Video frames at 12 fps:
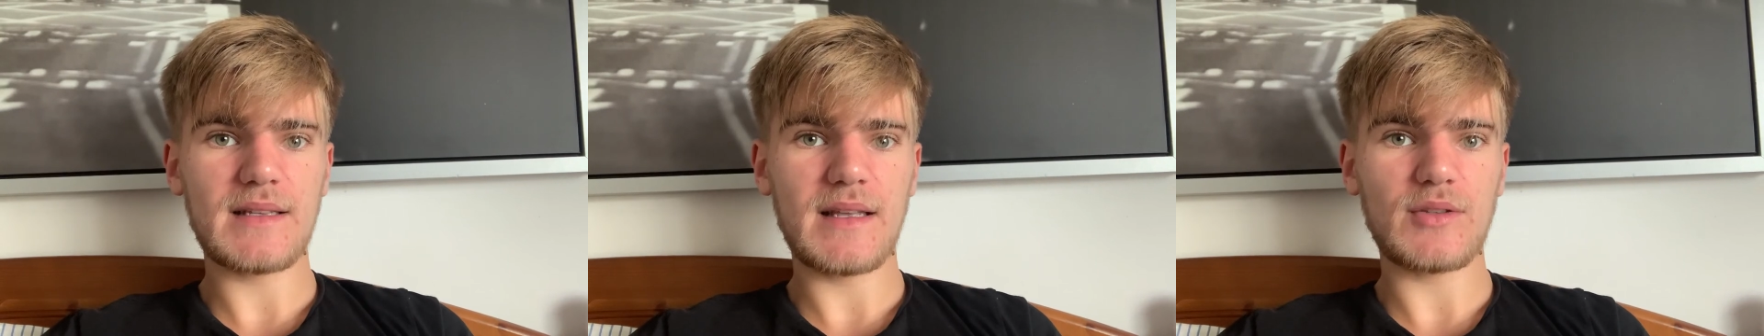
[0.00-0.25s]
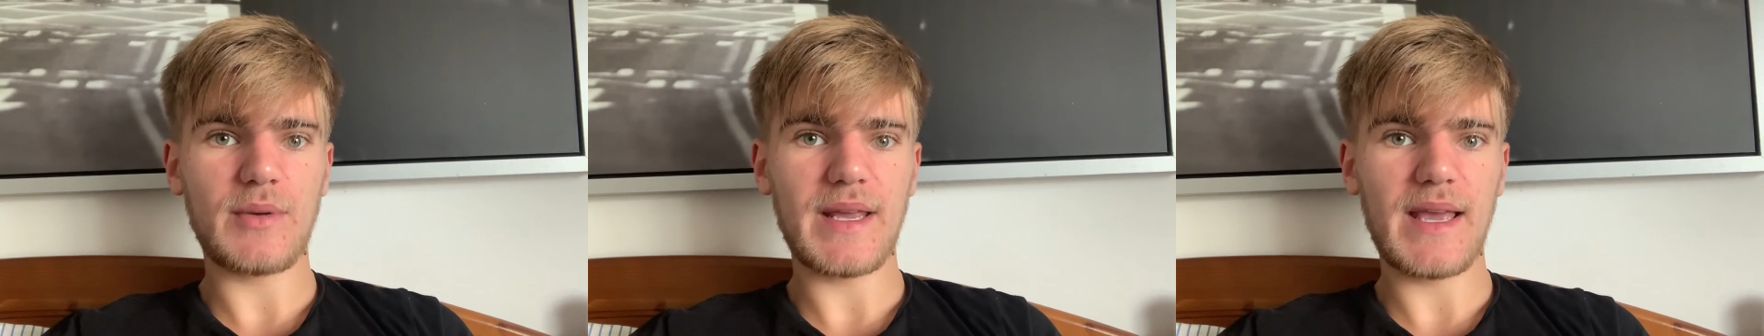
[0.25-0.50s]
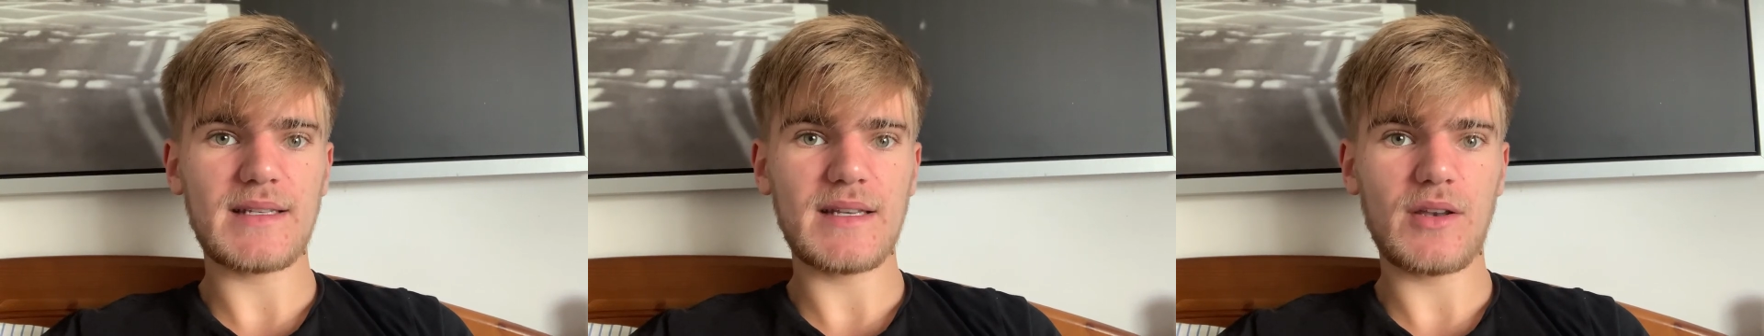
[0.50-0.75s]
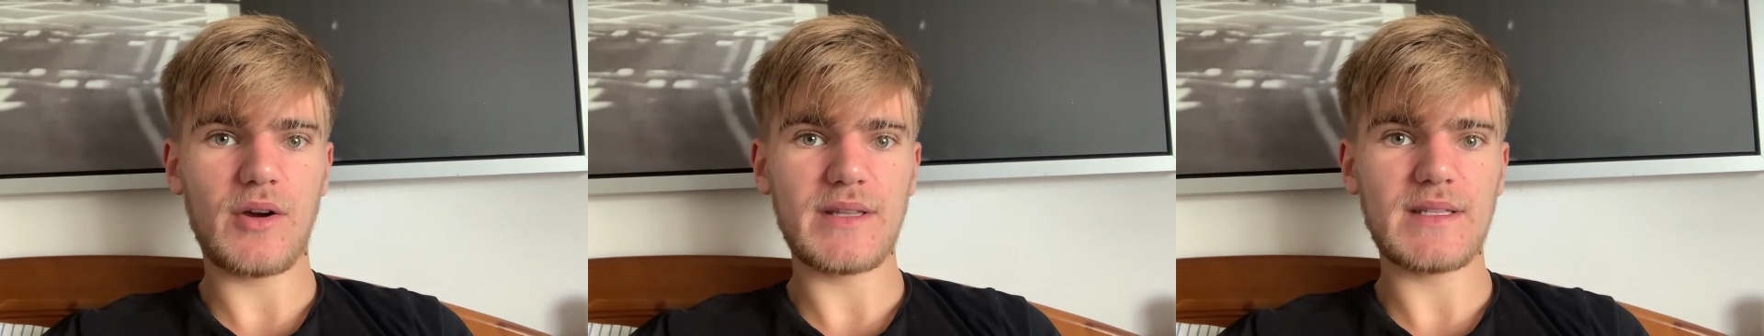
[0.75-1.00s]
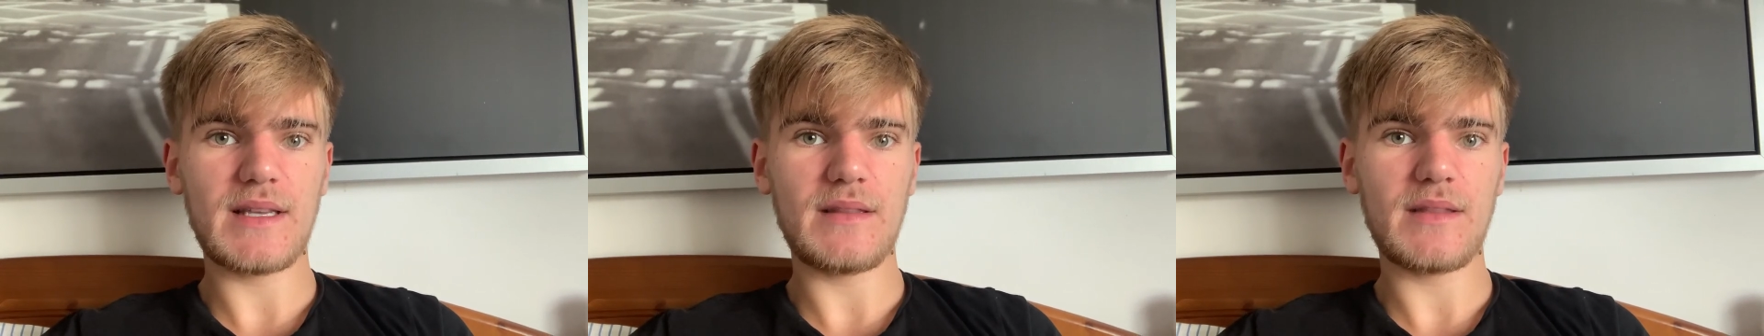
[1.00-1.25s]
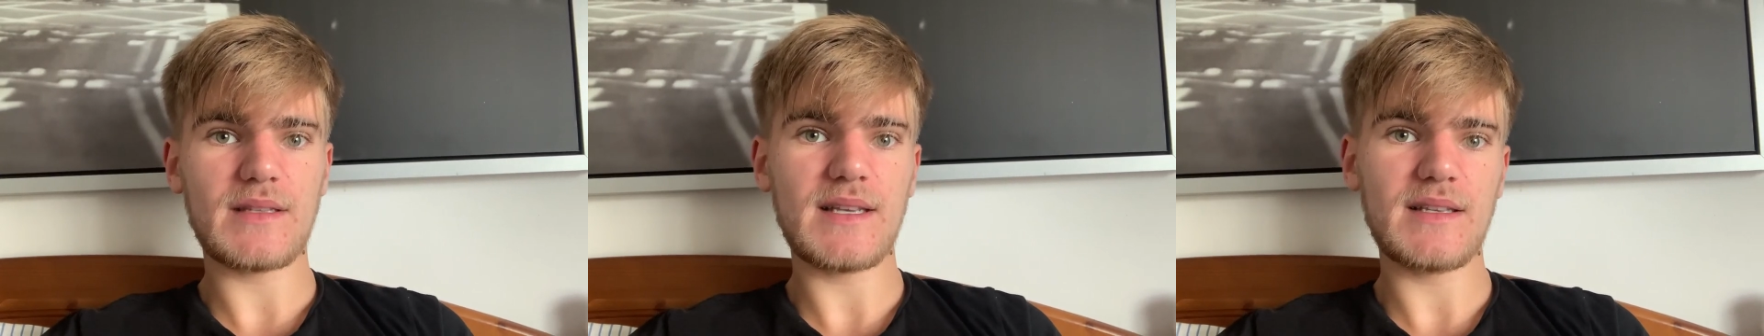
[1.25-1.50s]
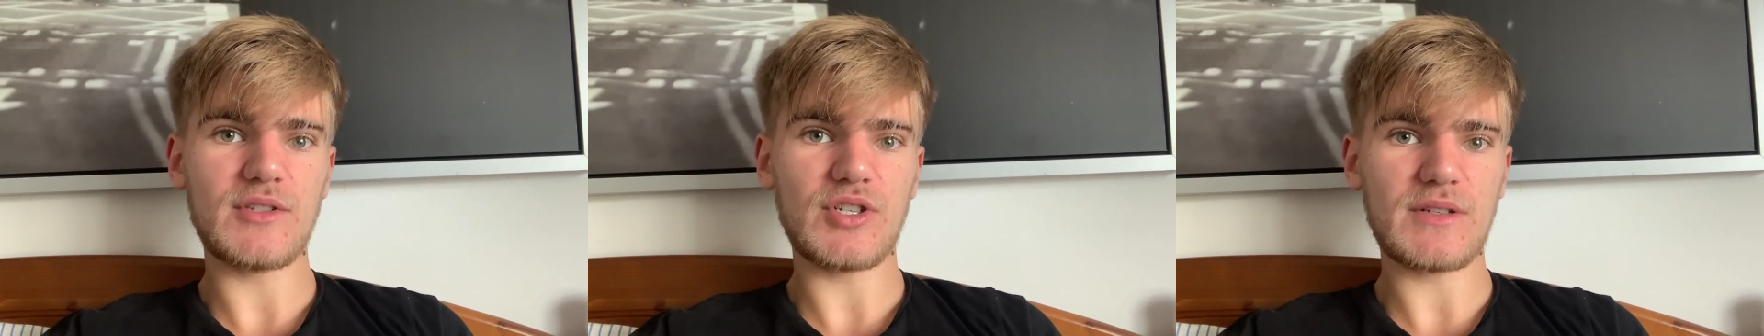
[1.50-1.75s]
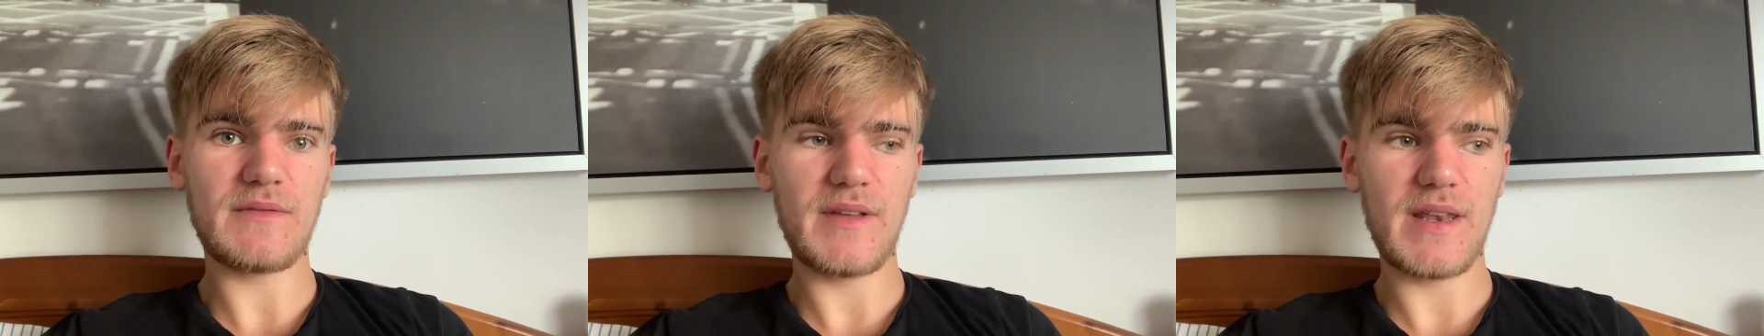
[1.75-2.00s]
in 2018-19, the season
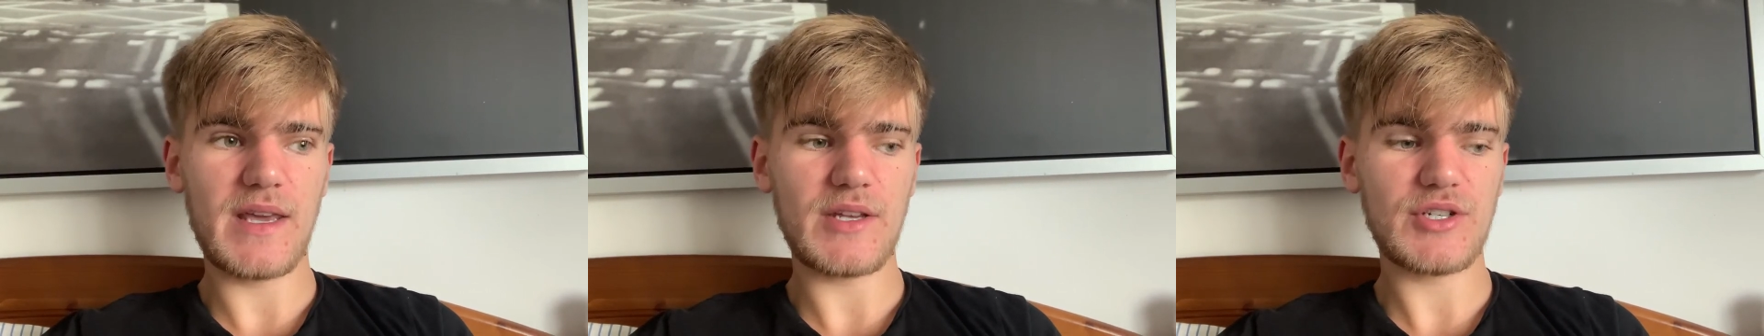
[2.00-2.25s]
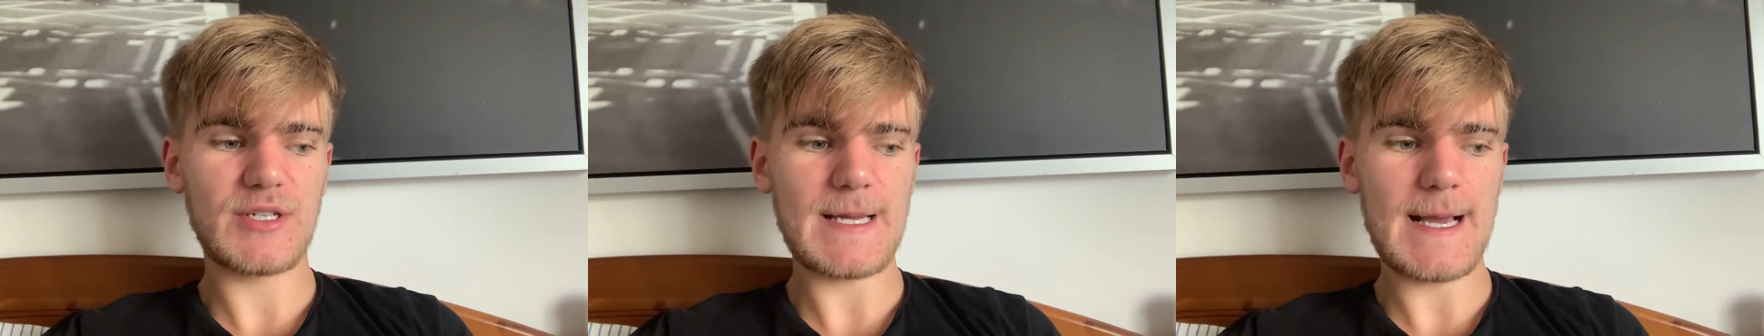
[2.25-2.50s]
just finished.